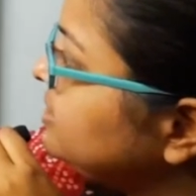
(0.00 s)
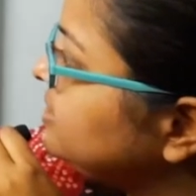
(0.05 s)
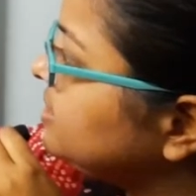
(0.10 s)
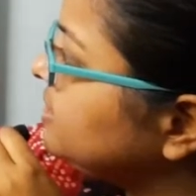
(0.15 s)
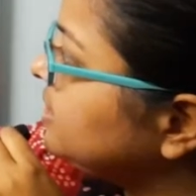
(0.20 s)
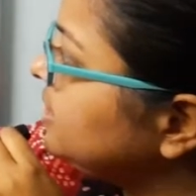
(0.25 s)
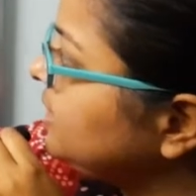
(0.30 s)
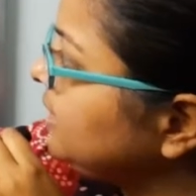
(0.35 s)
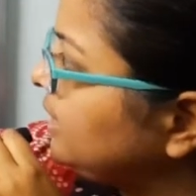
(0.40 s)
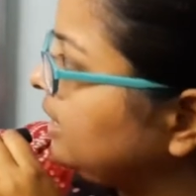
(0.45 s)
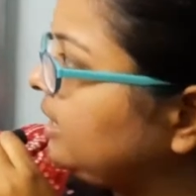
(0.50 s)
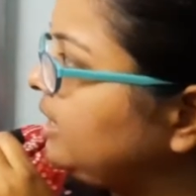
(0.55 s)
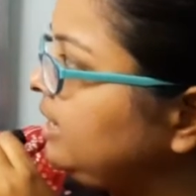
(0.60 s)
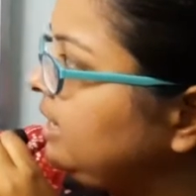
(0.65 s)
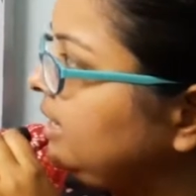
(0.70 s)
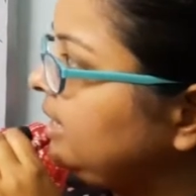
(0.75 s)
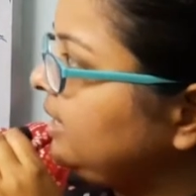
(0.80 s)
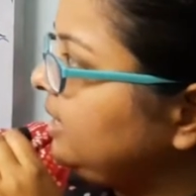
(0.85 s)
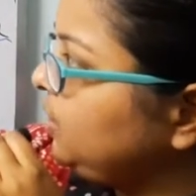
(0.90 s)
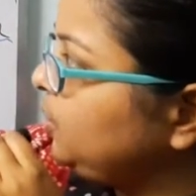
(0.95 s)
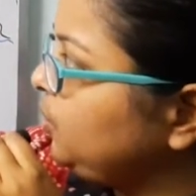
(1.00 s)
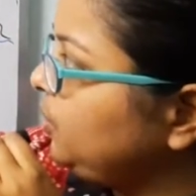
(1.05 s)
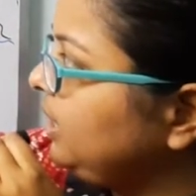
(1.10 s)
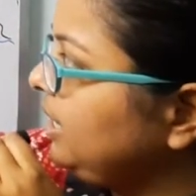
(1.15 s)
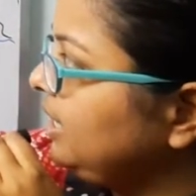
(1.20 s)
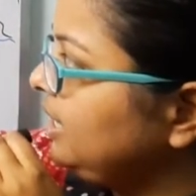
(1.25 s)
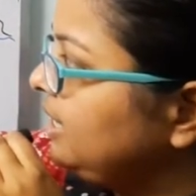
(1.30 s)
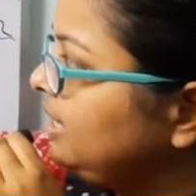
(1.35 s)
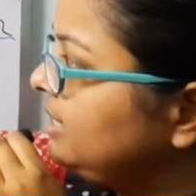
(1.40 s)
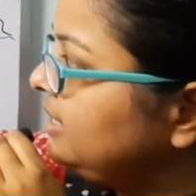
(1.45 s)
turning into the
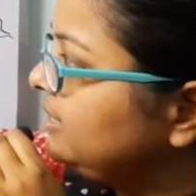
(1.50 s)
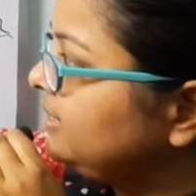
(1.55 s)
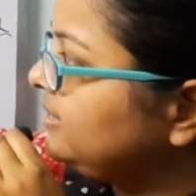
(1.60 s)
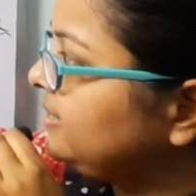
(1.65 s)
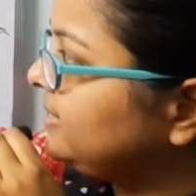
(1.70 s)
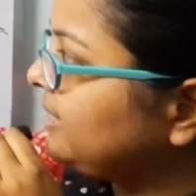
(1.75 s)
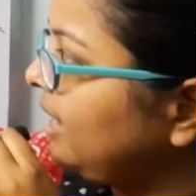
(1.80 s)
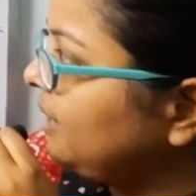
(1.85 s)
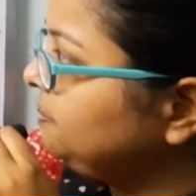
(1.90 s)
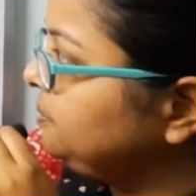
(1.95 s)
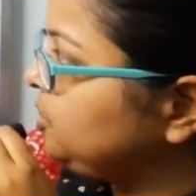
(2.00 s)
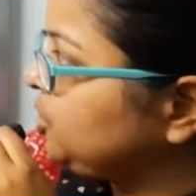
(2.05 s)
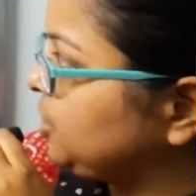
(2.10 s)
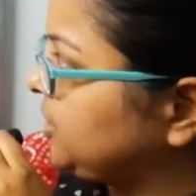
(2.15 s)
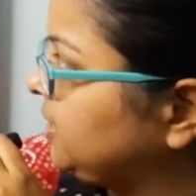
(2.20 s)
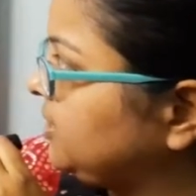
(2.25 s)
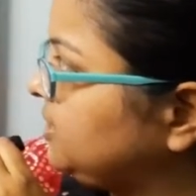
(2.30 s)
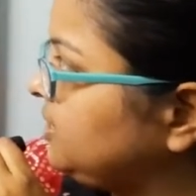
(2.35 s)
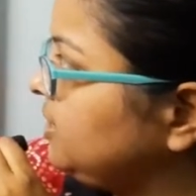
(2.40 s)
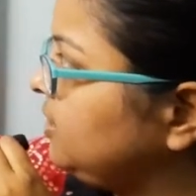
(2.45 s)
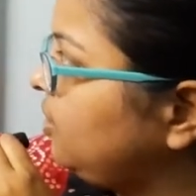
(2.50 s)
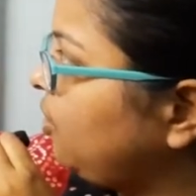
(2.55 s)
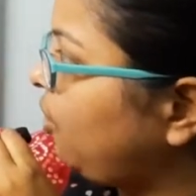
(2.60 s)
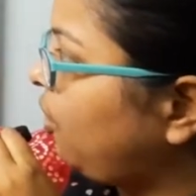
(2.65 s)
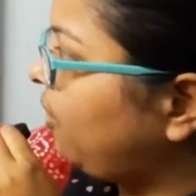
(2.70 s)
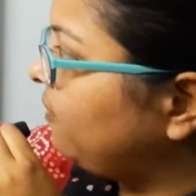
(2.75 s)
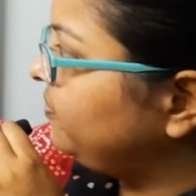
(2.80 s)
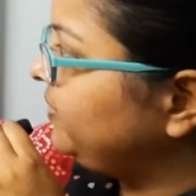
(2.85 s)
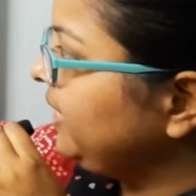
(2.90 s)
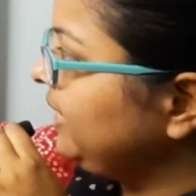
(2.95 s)
subject
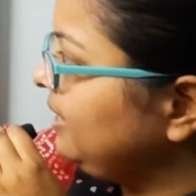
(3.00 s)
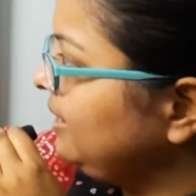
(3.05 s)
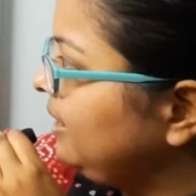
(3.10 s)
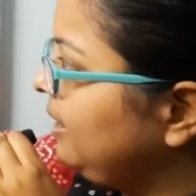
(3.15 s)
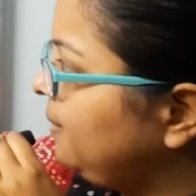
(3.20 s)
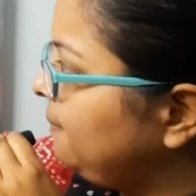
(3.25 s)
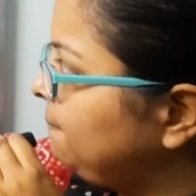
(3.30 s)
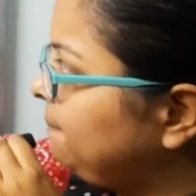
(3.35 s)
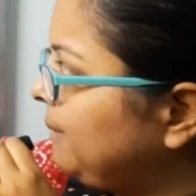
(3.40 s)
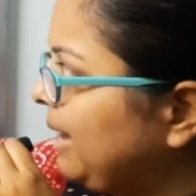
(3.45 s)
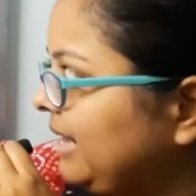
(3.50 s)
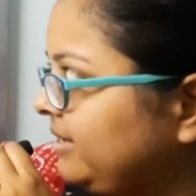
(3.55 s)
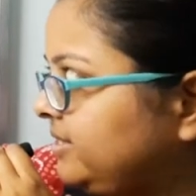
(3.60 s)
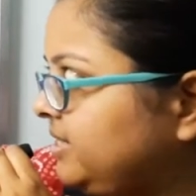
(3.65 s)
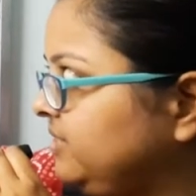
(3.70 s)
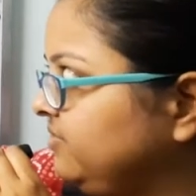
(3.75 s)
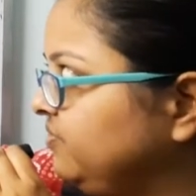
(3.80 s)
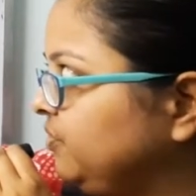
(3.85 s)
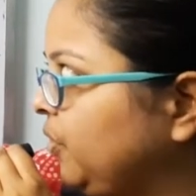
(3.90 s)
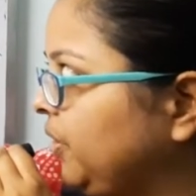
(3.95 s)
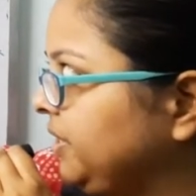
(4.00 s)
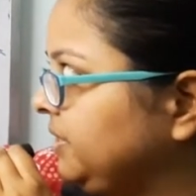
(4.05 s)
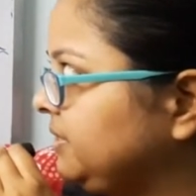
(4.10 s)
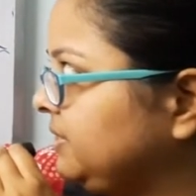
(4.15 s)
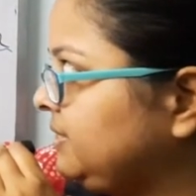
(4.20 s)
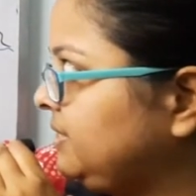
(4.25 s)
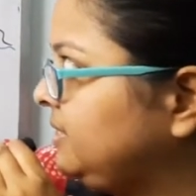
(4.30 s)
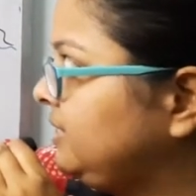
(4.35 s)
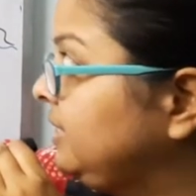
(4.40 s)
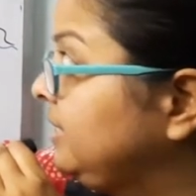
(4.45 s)
of the passive
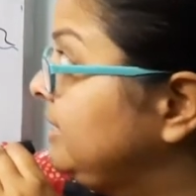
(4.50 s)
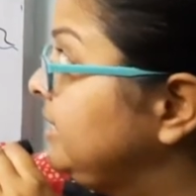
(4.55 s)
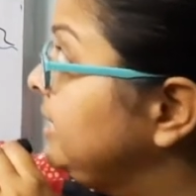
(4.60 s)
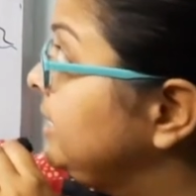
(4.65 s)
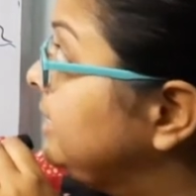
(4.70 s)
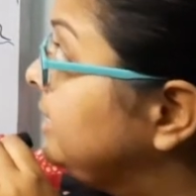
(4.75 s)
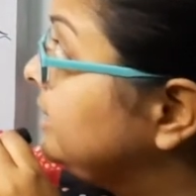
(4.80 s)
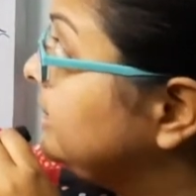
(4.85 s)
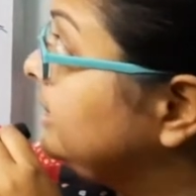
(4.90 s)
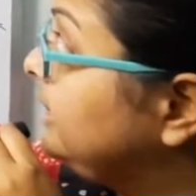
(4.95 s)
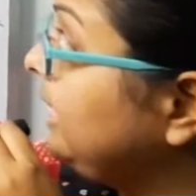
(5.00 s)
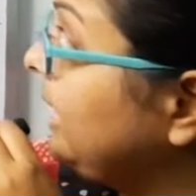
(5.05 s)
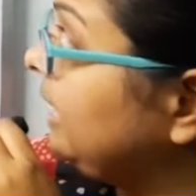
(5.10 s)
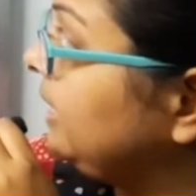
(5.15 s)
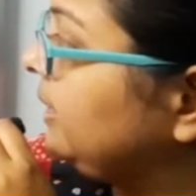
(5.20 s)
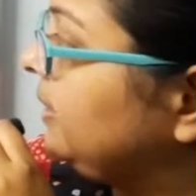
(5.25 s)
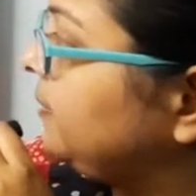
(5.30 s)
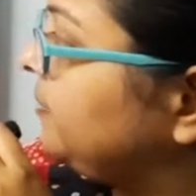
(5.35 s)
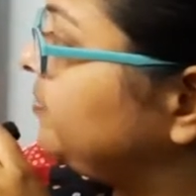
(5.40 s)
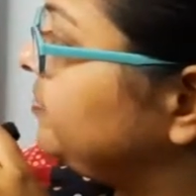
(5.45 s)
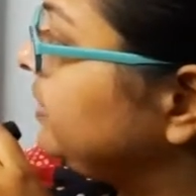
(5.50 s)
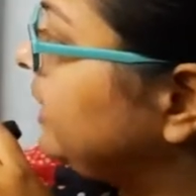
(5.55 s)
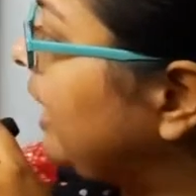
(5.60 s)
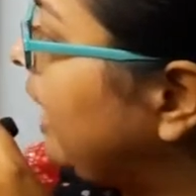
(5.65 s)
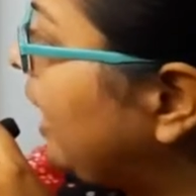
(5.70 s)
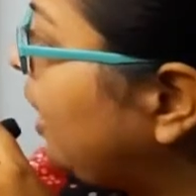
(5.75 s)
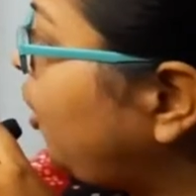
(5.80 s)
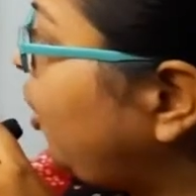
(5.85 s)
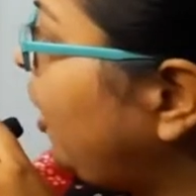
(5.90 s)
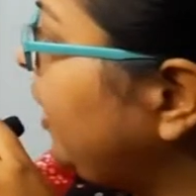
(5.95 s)
voice. Then,
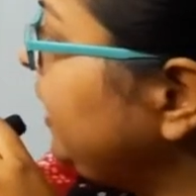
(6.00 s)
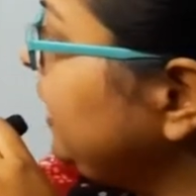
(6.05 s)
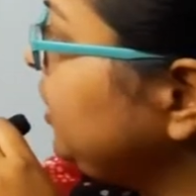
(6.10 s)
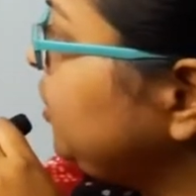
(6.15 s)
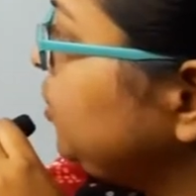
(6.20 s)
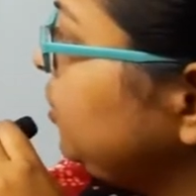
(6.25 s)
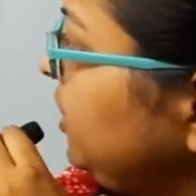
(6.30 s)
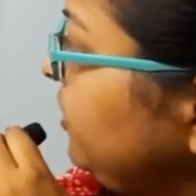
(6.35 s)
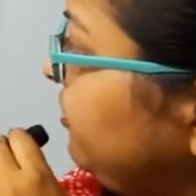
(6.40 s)
according to the